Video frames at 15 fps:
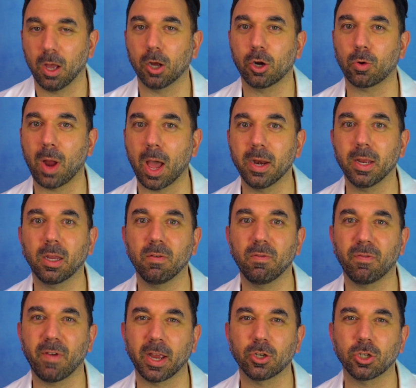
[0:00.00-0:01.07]
A chronic
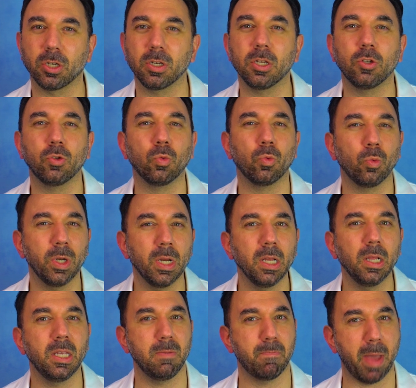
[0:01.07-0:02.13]
infection is
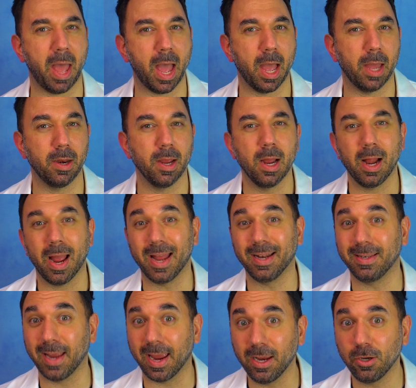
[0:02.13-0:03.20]
really bad
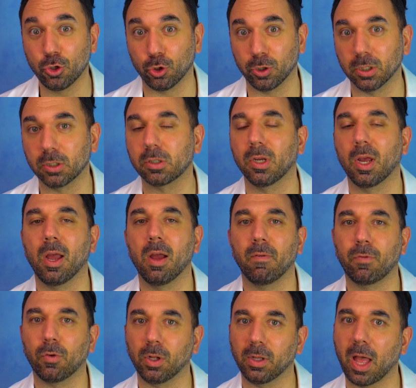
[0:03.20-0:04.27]
and dangerous
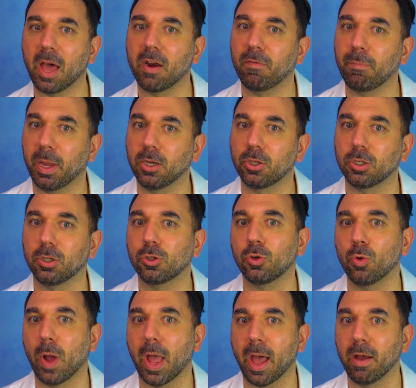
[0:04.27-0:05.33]
for a lot of patients
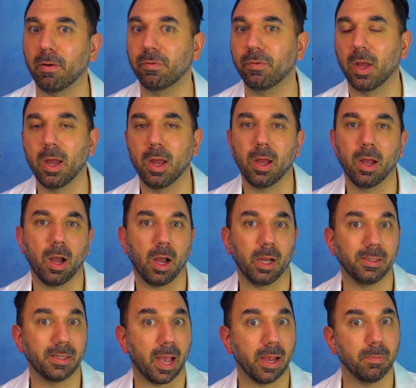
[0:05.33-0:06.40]
who have
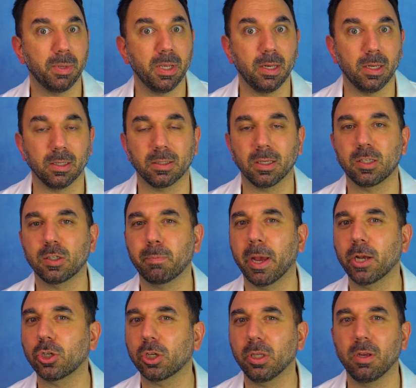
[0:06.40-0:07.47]
uh, diabetes,
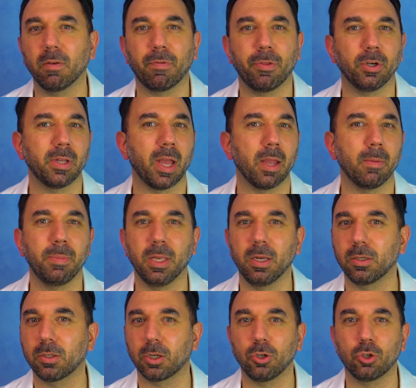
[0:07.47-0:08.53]
especially if their
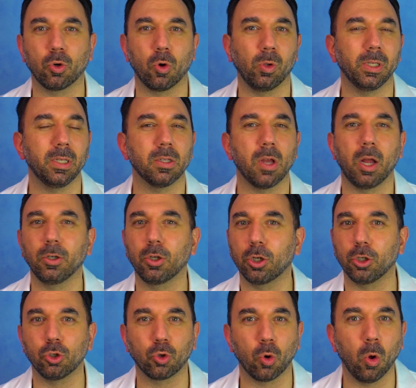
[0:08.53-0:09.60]
diabetes control is
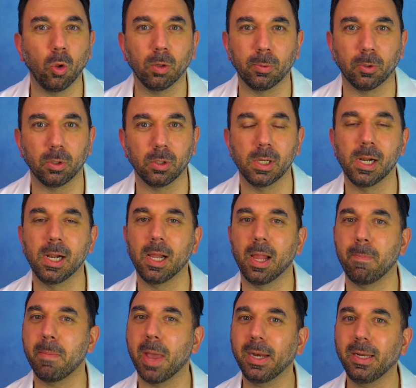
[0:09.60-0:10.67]
uncontrollable.
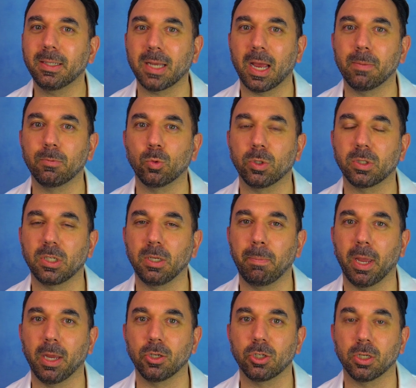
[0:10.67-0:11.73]
Many times we'll see
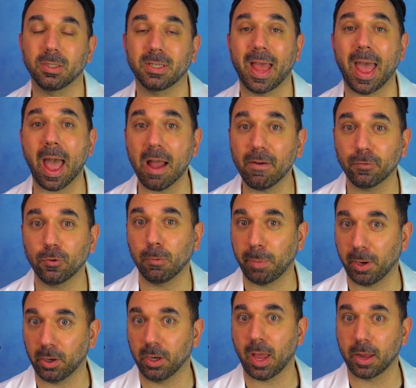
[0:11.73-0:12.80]
patients after
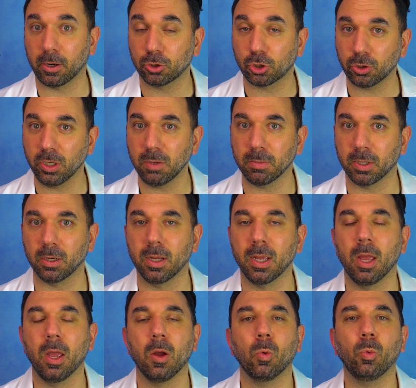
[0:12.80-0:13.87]
periodontal treatment
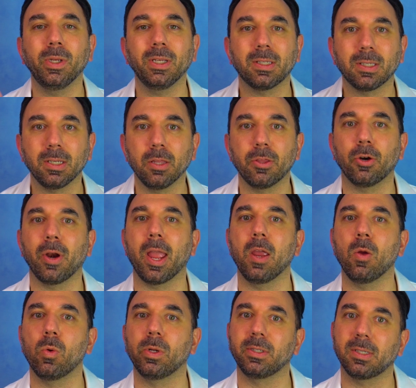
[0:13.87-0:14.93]
we see their
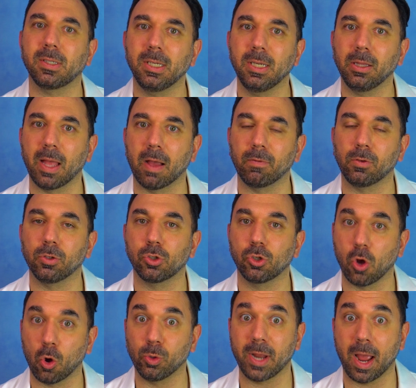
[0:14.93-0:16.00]
A1C levels
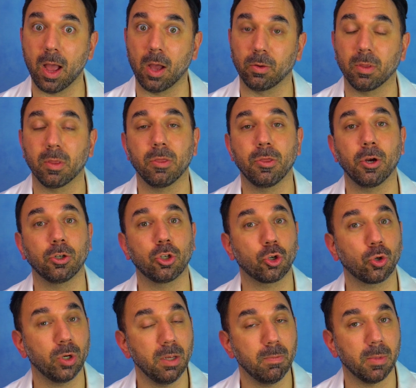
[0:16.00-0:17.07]
go down. Their
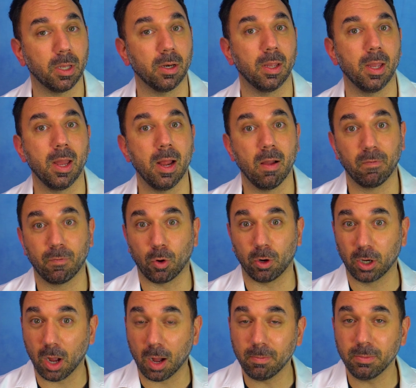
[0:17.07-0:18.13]
treatment for
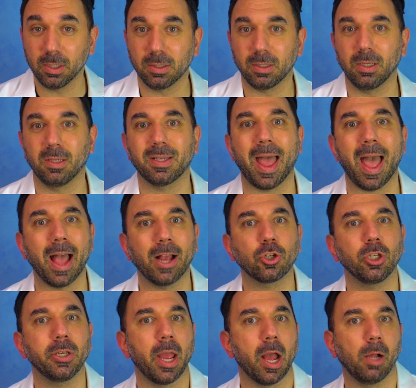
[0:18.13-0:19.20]
gum disease
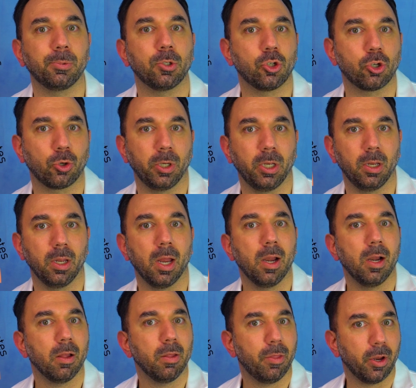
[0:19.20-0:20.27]
actually helps treat
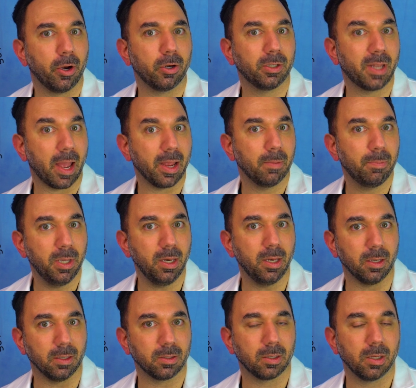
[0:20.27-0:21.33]
their
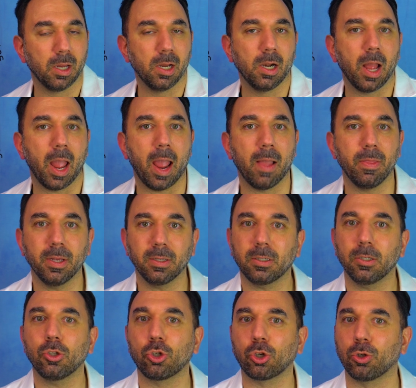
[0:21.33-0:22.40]
diabetes. And
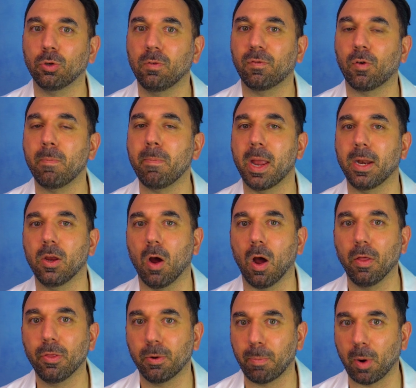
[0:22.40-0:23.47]
this is true for many
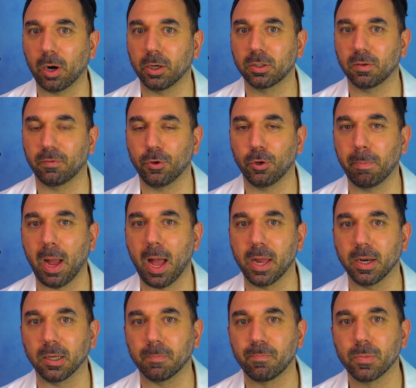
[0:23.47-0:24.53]
other parts of your
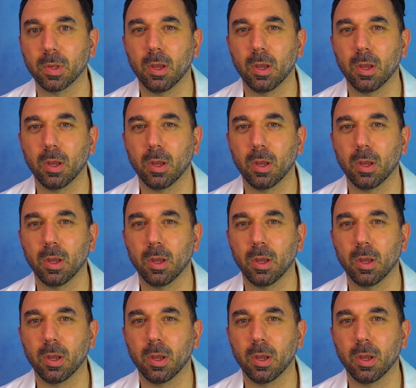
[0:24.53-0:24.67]
body.